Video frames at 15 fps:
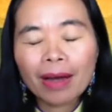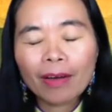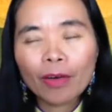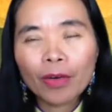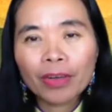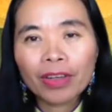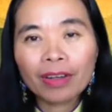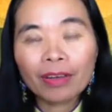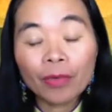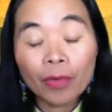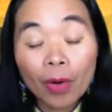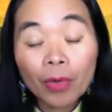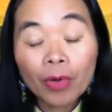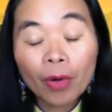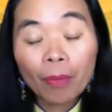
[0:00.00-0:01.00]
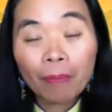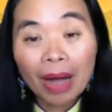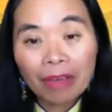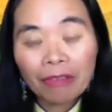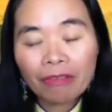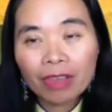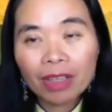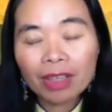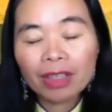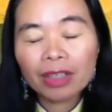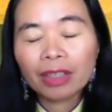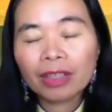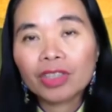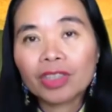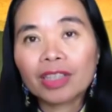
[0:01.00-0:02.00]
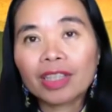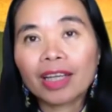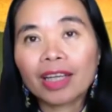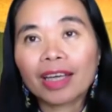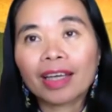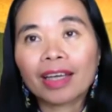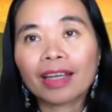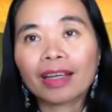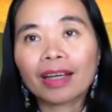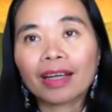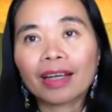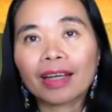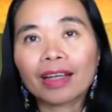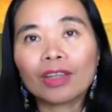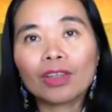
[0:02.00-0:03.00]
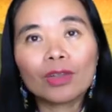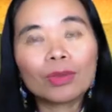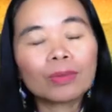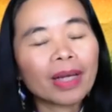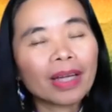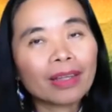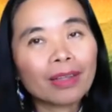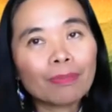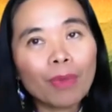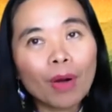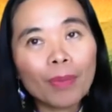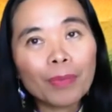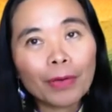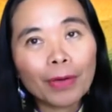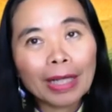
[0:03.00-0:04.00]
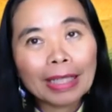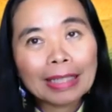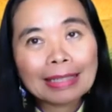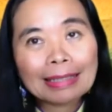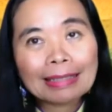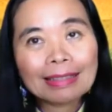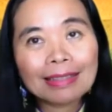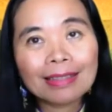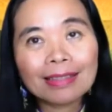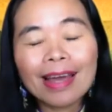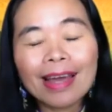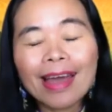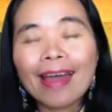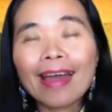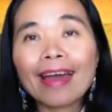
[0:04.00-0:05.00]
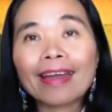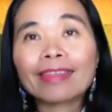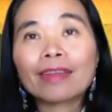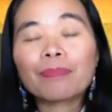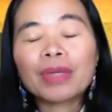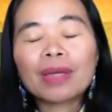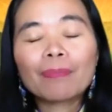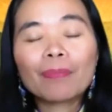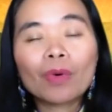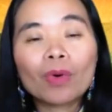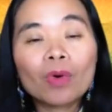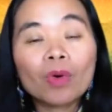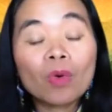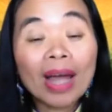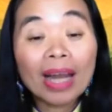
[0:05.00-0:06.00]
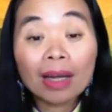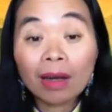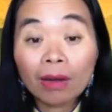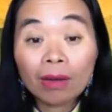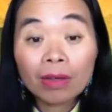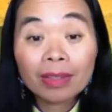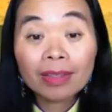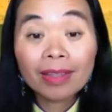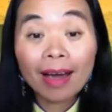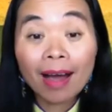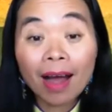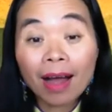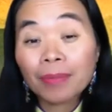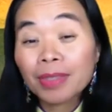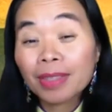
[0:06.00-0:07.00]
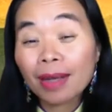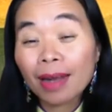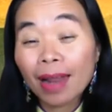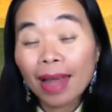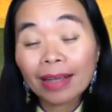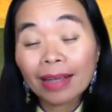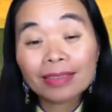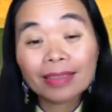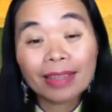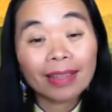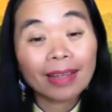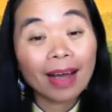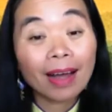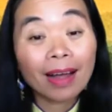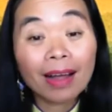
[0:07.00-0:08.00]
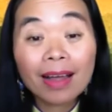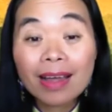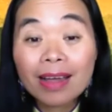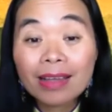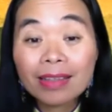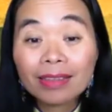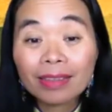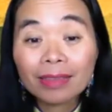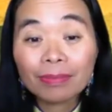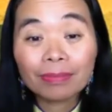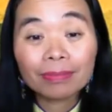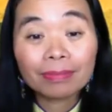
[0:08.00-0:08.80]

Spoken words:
the road of my village, and I looked at the bomb craters, at the people who had lost their arms and legs and eyes, and